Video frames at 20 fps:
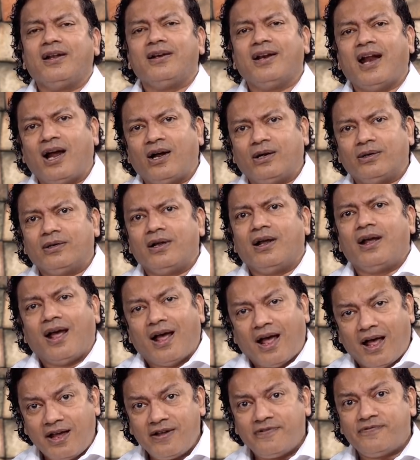Now,
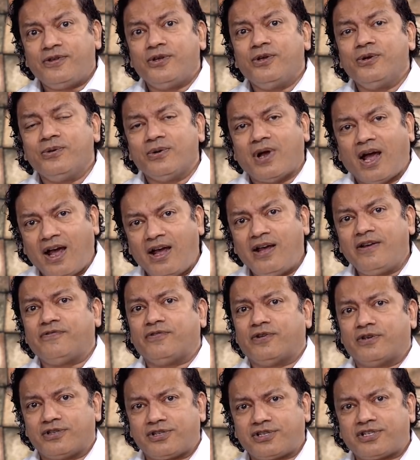have you
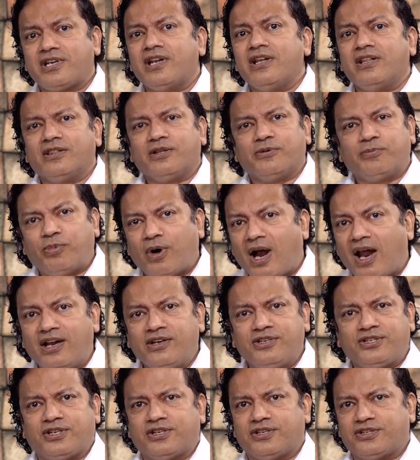ever seen the
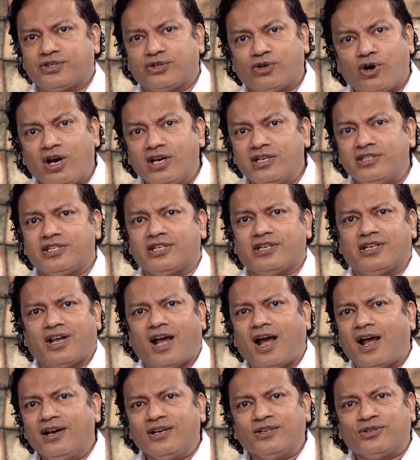branches grunting
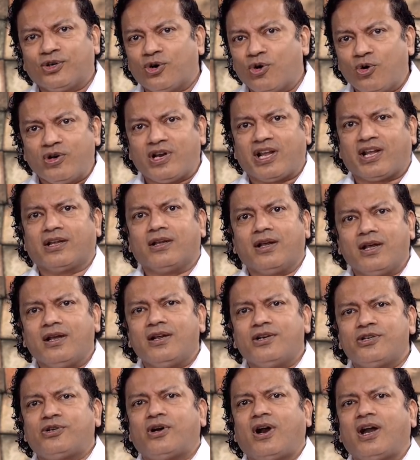and groaning,
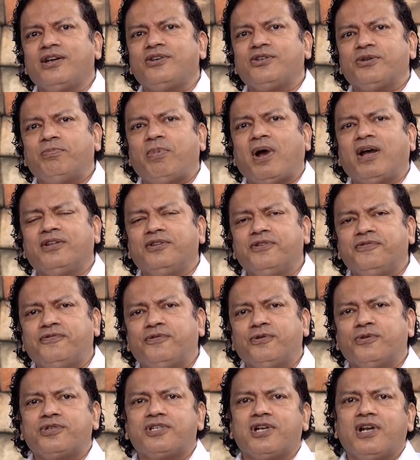trying to bear the
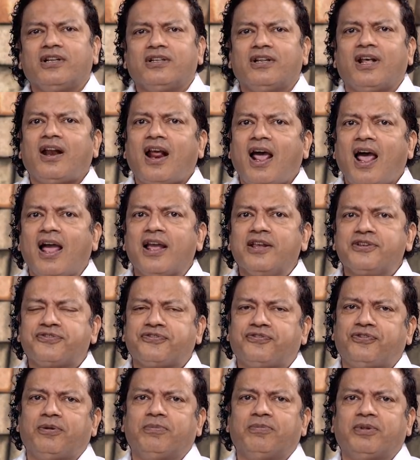fruit that hangs
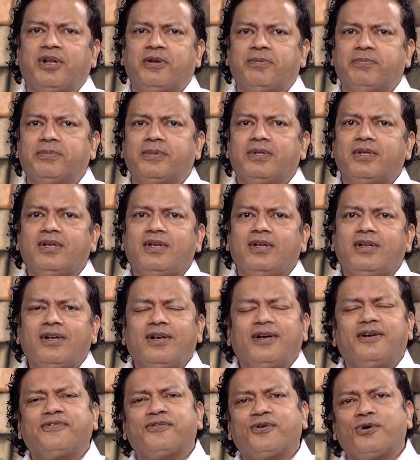from them?
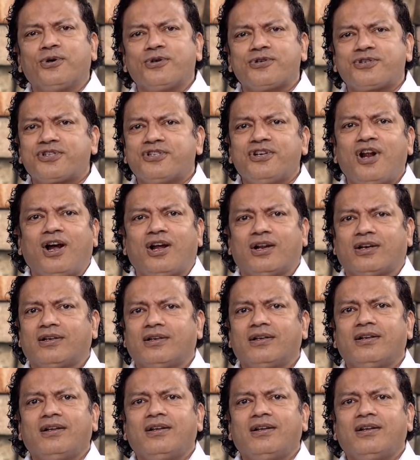Of course not.